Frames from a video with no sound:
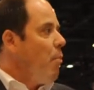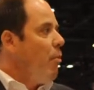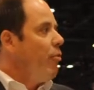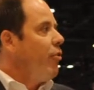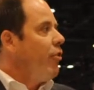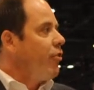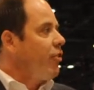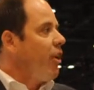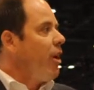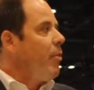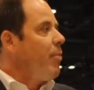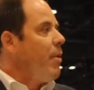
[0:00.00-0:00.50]

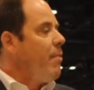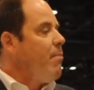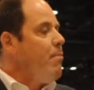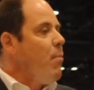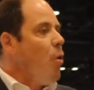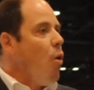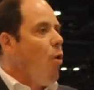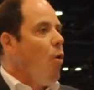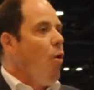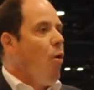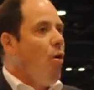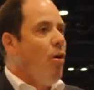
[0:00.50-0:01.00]
There's going to be
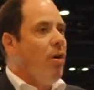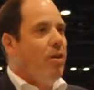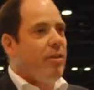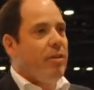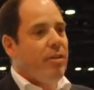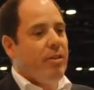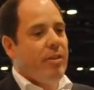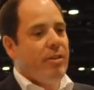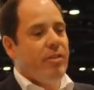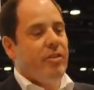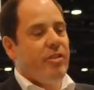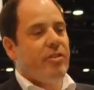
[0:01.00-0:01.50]
more
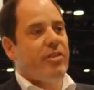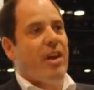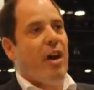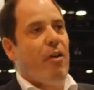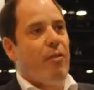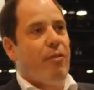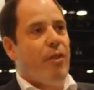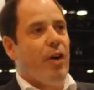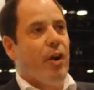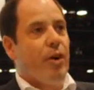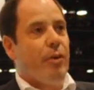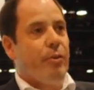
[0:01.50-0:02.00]
cell
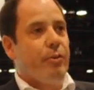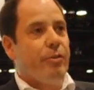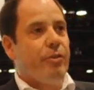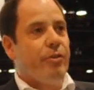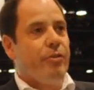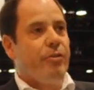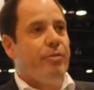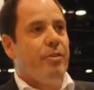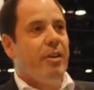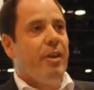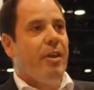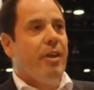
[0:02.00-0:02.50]
phones
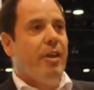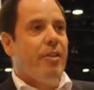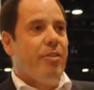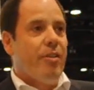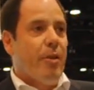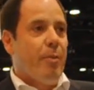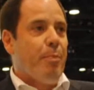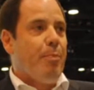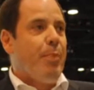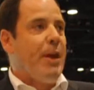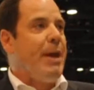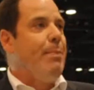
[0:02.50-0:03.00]

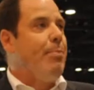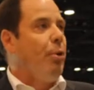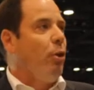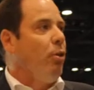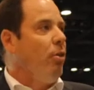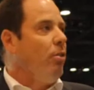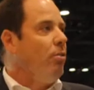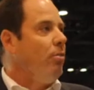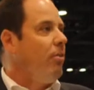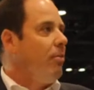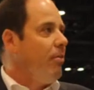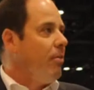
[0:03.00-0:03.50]
than
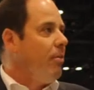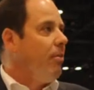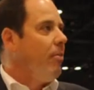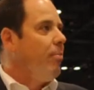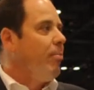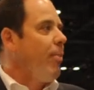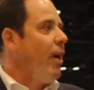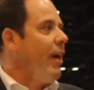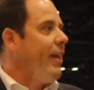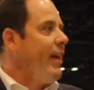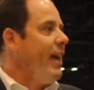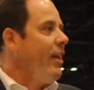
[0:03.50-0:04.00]
people
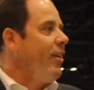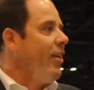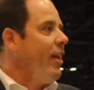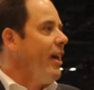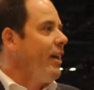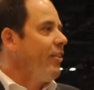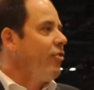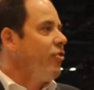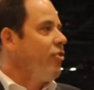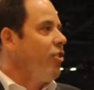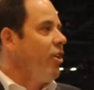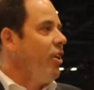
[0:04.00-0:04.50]
by the end of
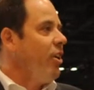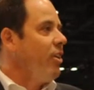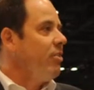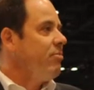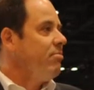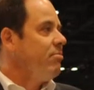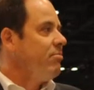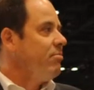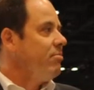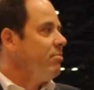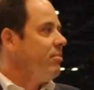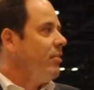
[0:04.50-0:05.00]
next year.
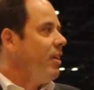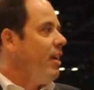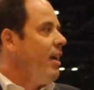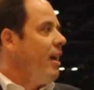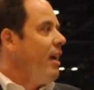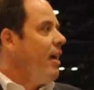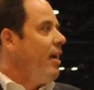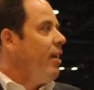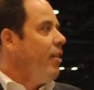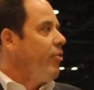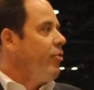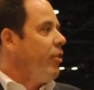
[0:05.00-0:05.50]

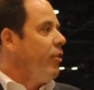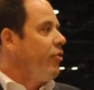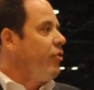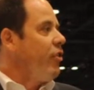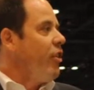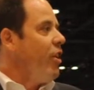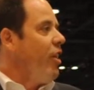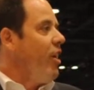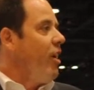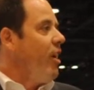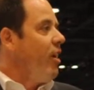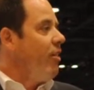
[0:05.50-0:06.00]
This
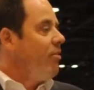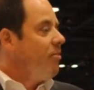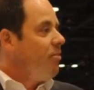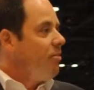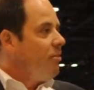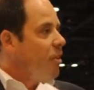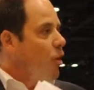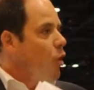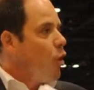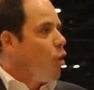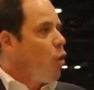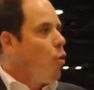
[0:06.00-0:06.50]
year,
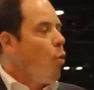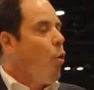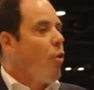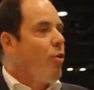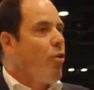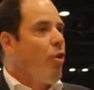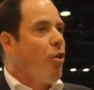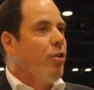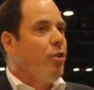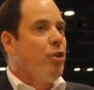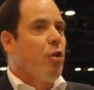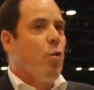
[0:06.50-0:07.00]

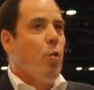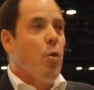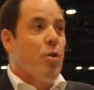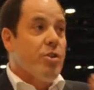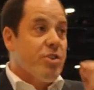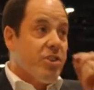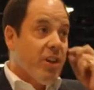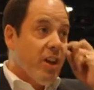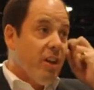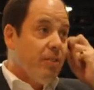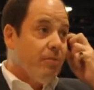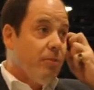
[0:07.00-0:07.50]
quarter on
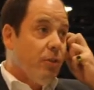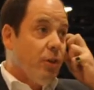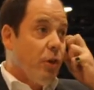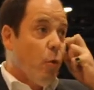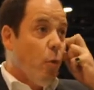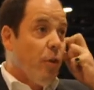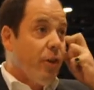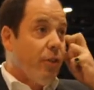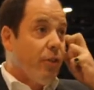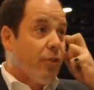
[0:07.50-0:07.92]
quarter, quarter